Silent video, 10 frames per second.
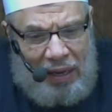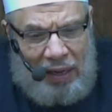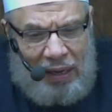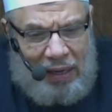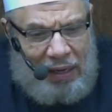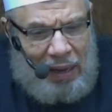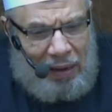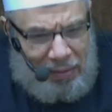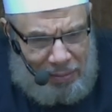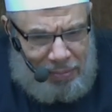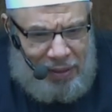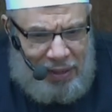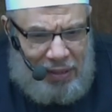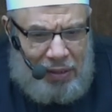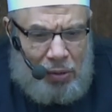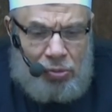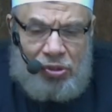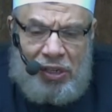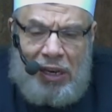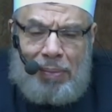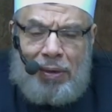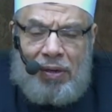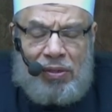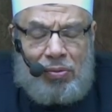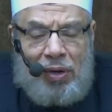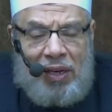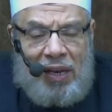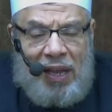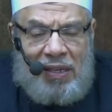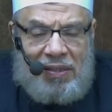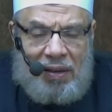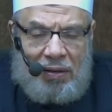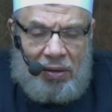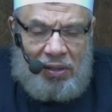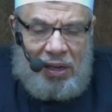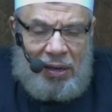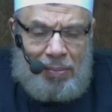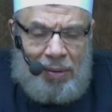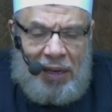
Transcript: And Abu Ishaq al-Harbi said he was